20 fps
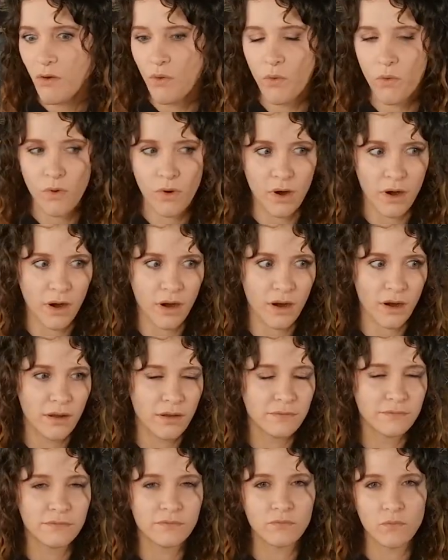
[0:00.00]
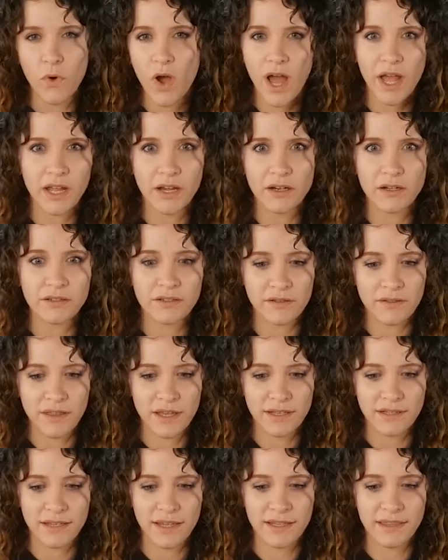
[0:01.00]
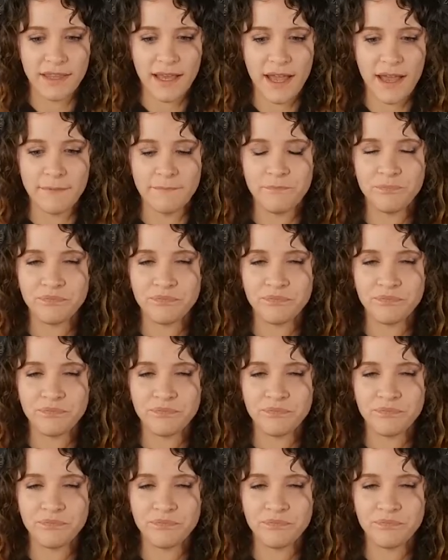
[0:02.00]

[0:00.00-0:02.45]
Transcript: or wires or things like that.